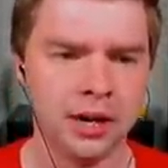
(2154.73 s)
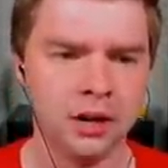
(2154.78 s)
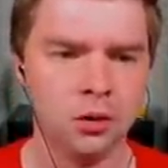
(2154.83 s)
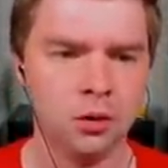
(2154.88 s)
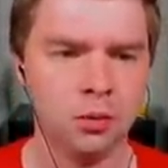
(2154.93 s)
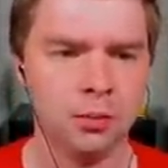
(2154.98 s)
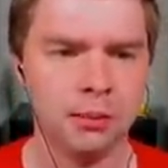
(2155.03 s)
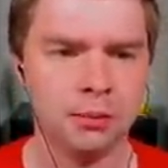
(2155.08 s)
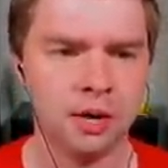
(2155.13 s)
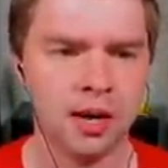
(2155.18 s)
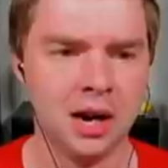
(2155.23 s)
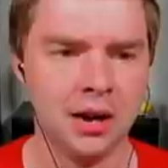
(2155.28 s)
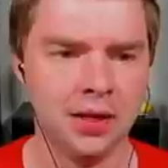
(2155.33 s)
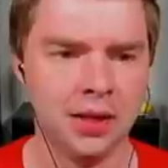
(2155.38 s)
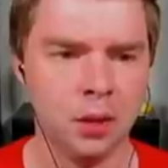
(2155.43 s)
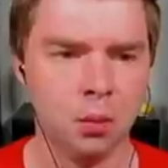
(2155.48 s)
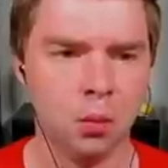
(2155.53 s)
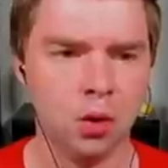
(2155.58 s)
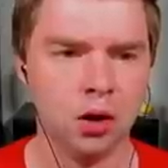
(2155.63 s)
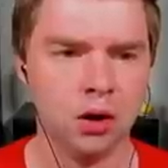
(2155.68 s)
I don't remember how
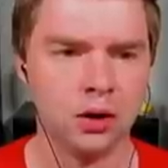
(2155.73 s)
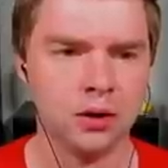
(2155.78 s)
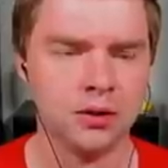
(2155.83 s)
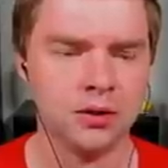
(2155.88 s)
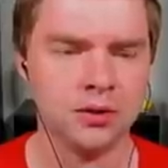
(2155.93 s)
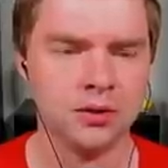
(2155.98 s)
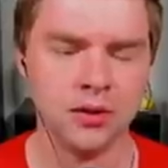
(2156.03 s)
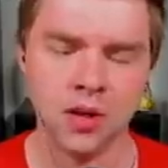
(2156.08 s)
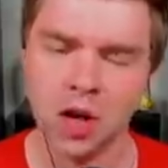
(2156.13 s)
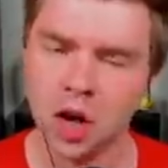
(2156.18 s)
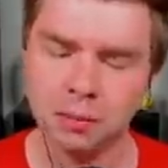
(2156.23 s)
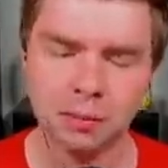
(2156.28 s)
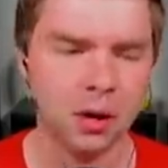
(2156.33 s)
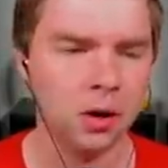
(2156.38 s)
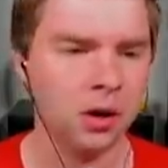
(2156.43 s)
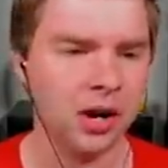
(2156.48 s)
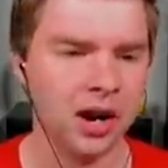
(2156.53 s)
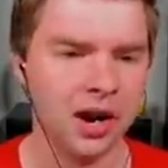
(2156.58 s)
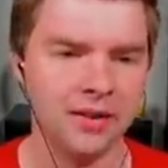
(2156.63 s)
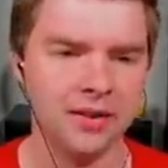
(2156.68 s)
that works.
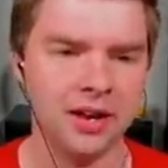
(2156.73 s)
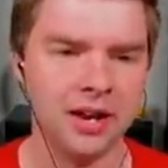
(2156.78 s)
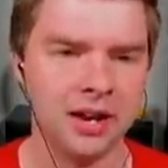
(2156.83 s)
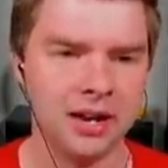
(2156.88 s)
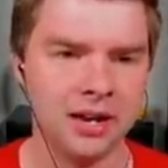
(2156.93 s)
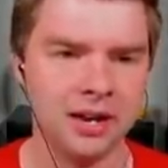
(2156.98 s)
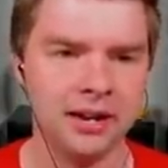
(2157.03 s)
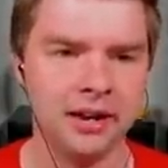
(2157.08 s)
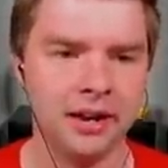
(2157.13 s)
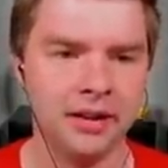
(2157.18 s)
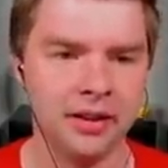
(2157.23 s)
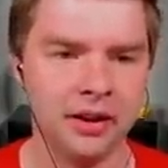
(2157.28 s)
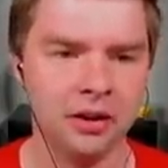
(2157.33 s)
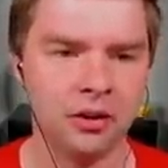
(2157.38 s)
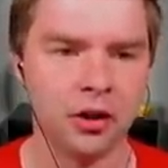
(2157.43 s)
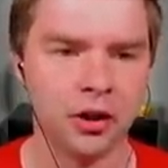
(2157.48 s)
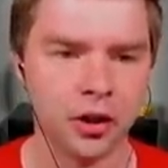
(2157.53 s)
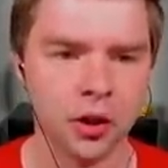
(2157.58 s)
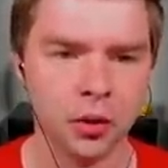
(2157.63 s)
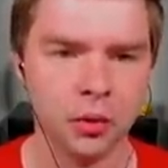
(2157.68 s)
Nope, okay, they,
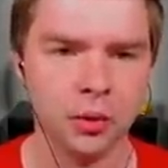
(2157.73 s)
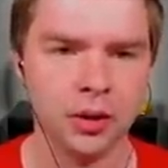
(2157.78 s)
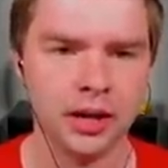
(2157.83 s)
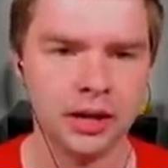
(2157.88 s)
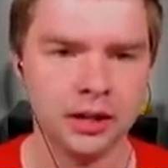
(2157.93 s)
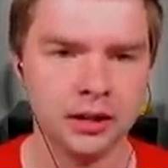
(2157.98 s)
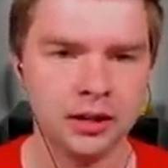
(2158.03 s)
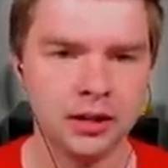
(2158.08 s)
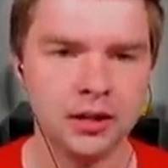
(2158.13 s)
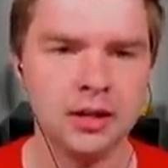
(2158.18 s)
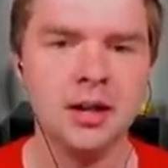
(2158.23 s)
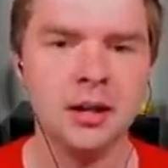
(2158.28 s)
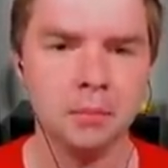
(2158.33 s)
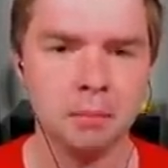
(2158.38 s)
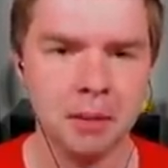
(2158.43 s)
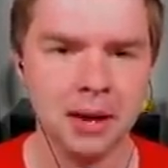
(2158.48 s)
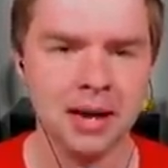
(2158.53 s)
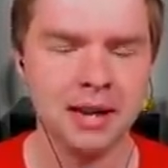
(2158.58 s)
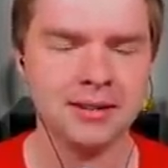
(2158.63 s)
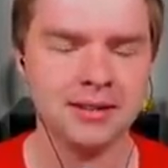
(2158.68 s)
they're a unit.
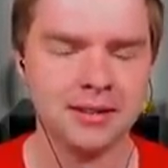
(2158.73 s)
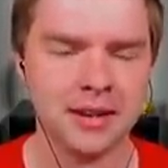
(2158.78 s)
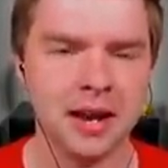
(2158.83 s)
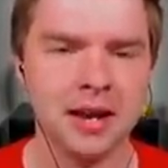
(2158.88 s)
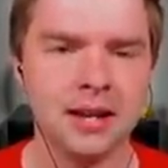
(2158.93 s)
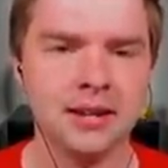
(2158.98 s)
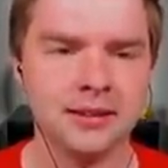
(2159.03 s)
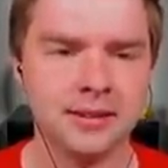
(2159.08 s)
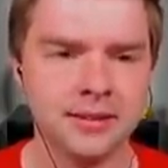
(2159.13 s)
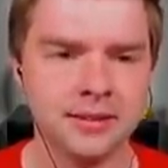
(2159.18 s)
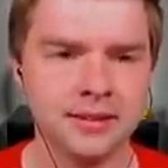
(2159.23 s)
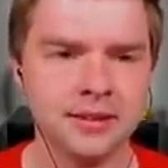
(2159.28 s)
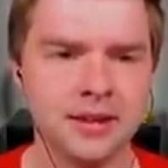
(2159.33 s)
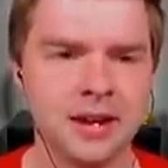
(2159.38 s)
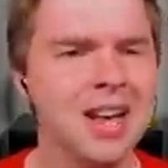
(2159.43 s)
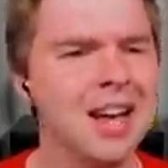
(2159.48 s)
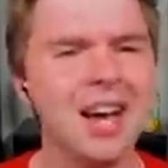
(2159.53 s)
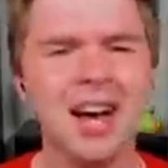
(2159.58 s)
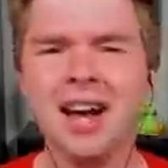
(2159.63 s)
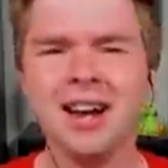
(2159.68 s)
Makes sense.
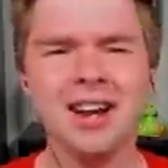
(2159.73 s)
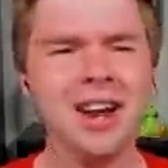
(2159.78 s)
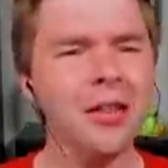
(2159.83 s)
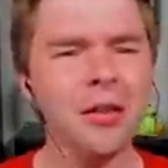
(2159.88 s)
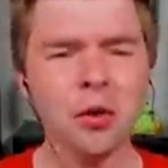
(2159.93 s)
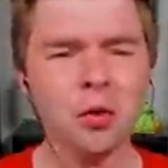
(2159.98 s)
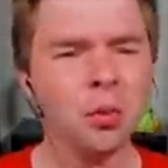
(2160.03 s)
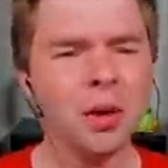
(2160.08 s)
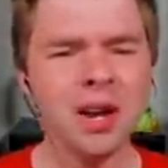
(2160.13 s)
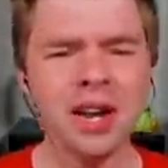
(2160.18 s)
Another